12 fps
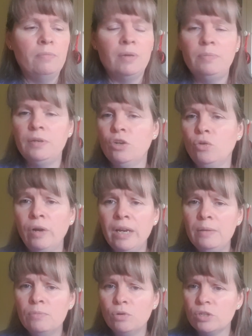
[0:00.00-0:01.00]
Maybe
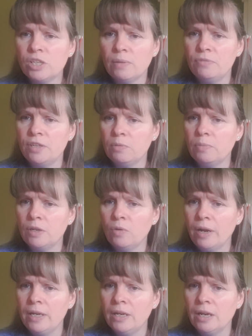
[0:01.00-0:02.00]
cream or something would be
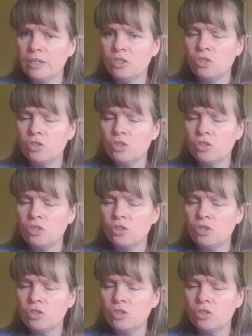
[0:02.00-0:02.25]
quite nice.